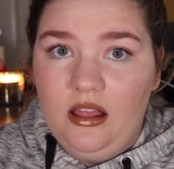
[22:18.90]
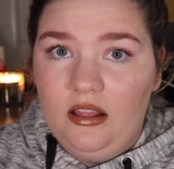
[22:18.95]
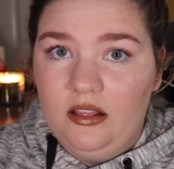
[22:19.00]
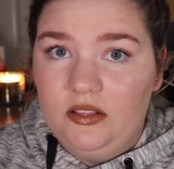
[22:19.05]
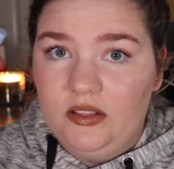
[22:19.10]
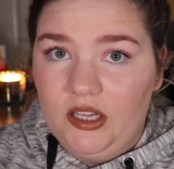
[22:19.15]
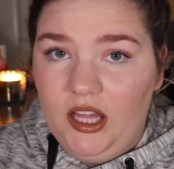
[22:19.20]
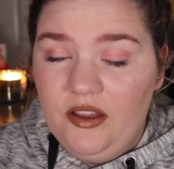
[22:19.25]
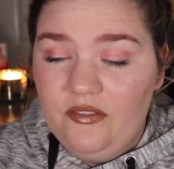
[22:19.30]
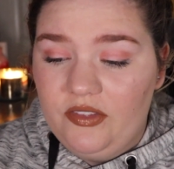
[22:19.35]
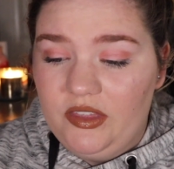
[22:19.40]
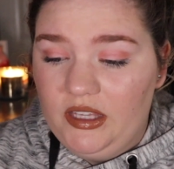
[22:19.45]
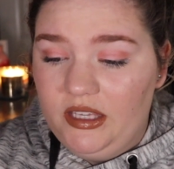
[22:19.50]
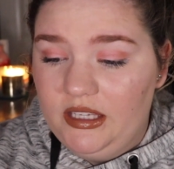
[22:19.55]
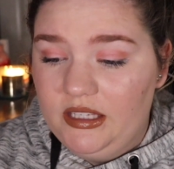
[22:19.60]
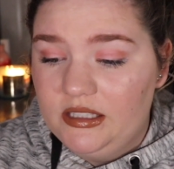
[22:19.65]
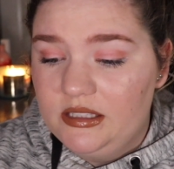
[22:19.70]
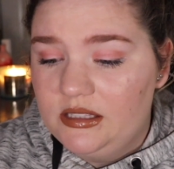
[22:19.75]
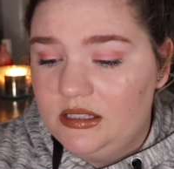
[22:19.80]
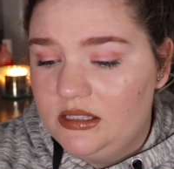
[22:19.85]
Love
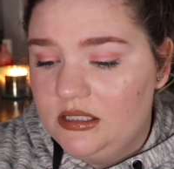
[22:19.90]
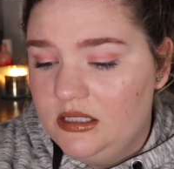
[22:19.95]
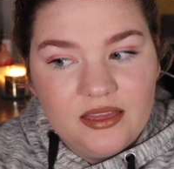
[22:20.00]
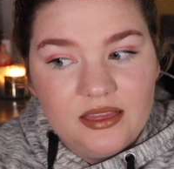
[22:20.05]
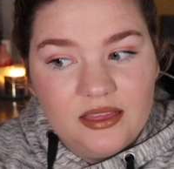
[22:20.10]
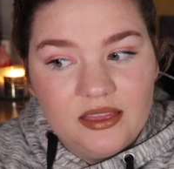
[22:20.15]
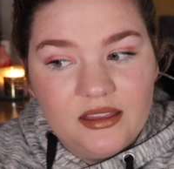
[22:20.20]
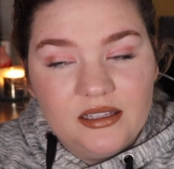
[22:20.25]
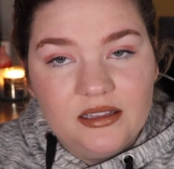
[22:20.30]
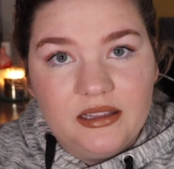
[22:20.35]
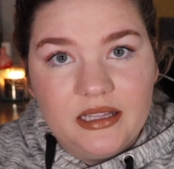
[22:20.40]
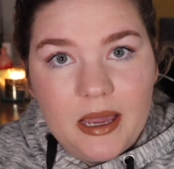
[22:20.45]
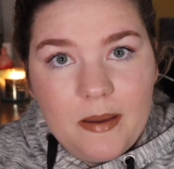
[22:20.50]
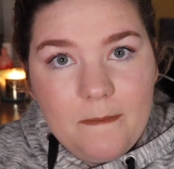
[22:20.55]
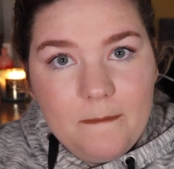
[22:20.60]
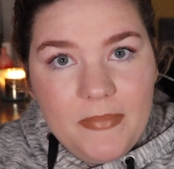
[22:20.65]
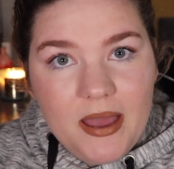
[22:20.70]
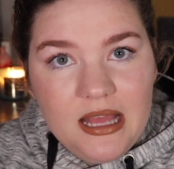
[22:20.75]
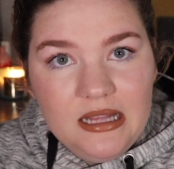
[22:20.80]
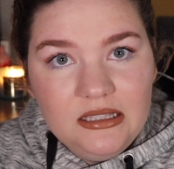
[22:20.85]
these. The
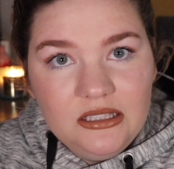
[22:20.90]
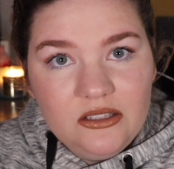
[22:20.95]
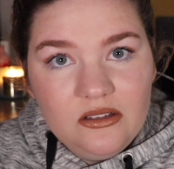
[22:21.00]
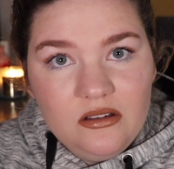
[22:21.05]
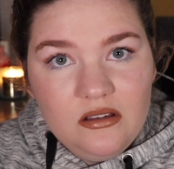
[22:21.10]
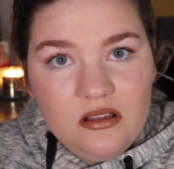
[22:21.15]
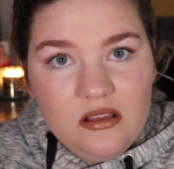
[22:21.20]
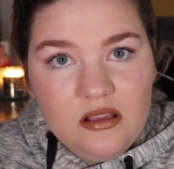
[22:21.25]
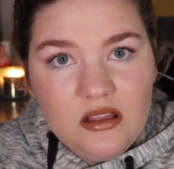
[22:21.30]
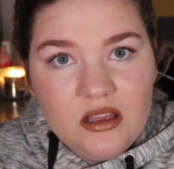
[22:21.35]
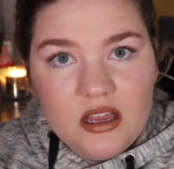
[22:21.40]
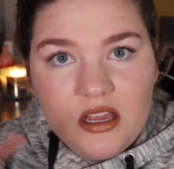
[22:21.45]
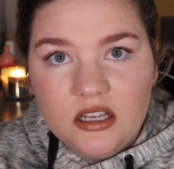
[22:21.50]
lip pencil,